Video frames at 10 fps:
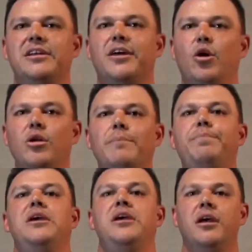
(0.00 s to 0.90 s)
can only
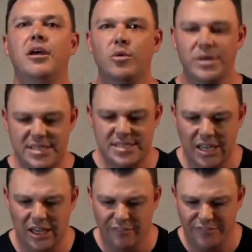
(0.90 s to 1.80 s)
be
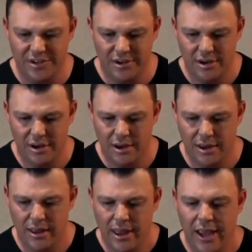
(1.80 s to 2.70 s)
received.
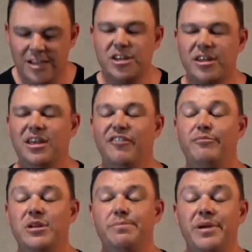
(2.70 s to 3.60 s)
And so the gift
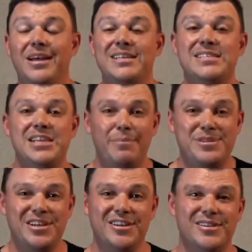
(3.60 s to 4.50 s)
must be
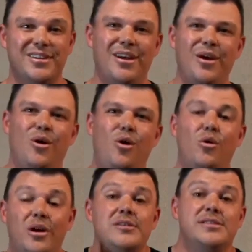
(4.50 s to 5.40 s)
accepted
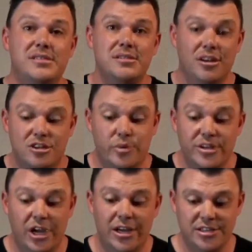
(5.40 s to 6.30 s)
or else it's
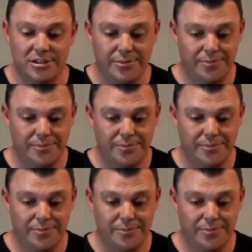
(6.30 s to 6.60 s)
rejected.